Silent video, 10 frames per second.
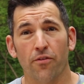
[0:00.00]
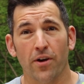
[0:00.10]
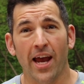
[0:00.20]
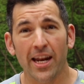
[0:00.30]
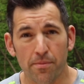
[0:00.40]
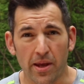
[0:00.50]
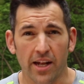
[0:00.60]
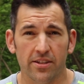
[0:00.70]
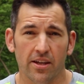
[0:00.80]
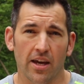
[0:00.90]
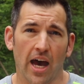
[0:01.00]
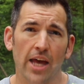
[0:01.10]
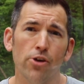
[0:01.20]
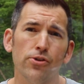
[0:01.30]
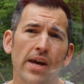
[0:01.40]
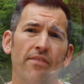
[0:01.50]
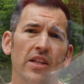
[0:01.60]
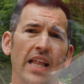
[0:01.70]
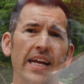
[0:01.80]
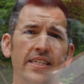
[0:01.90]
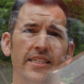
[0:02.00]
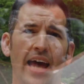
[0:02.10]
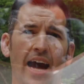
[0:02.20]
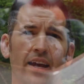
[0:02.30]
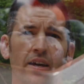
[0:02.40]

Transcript: over 90 minutes, I usually have a light snack